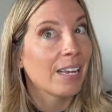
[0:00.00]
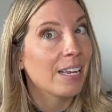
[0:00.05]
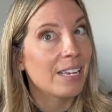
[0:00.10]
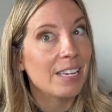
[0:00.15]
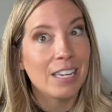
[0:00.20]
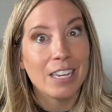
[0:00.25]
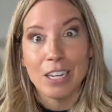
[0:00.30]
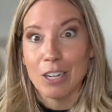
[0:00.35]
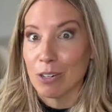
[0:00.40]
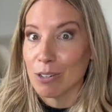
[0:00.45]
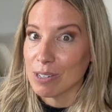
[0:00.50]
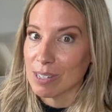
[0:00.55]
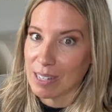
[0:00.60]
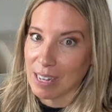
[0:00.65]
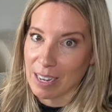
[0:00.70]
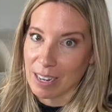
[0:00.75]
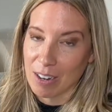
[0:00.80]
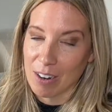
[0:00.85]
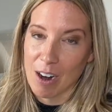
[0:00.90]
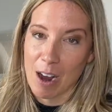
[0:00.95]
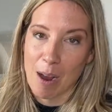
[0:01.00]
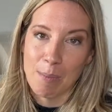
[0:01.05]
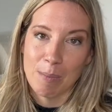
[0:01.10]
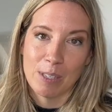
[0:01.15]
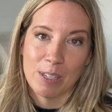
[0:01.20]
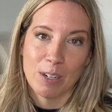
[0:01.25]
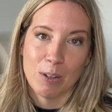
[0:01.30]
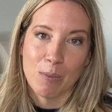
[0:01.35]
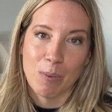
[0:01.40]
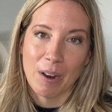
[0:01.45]
years later I'm
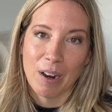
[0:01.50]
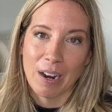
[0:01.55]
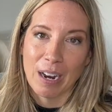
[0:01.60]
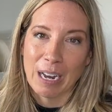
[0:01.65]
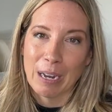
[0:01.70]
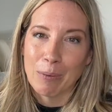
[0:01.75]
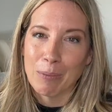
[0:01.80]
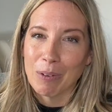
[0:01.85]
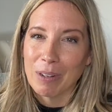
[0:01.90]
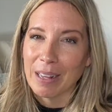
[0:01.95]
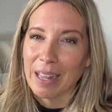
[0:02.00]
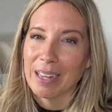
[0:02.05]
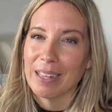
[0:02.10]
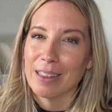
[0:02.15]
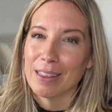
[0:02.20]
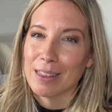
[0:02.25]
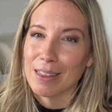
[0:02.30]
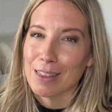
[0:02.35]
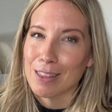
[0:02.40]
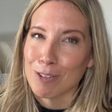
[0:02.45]
still wearing were like